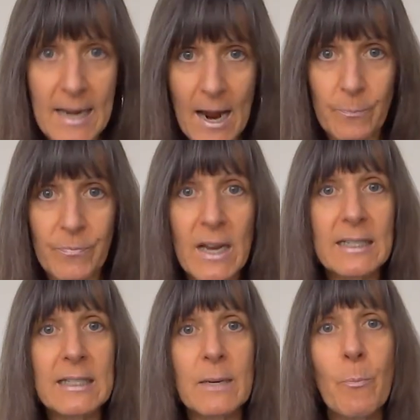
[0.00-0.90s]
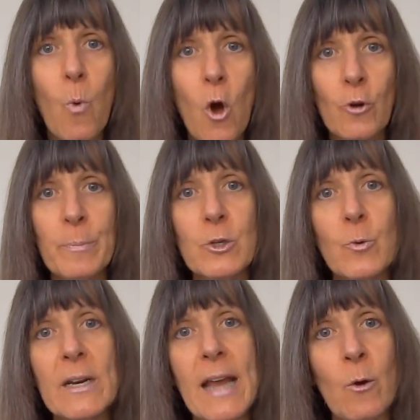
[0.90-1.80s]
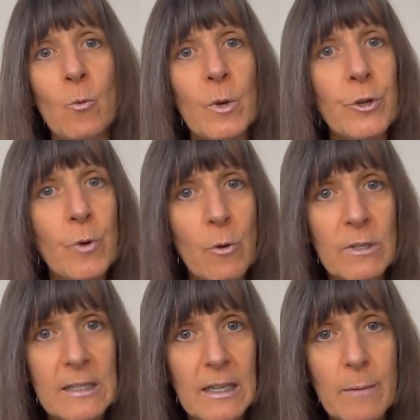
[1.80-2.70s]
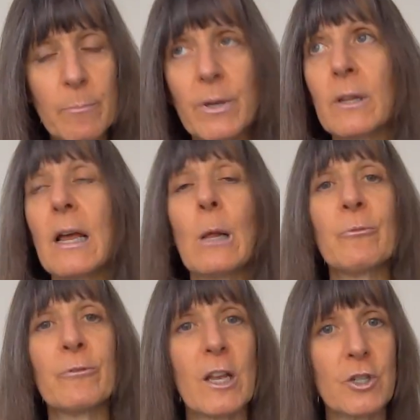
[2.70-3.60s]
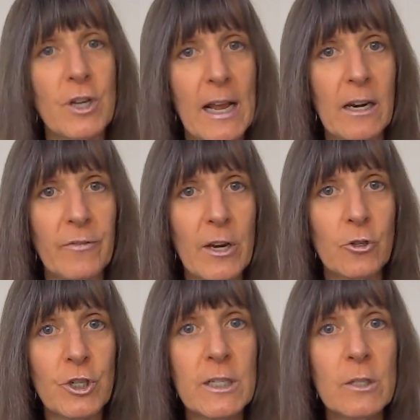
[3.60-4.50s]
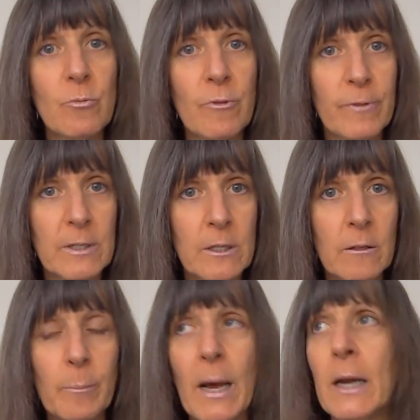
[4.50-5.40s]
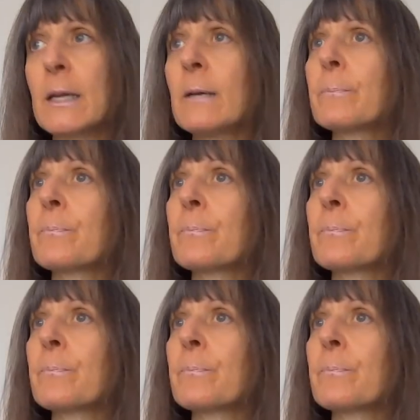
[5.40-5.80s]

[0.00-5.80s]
Now, sip water between now and when you go to sleep. It'll help flush negative energies through the physical body.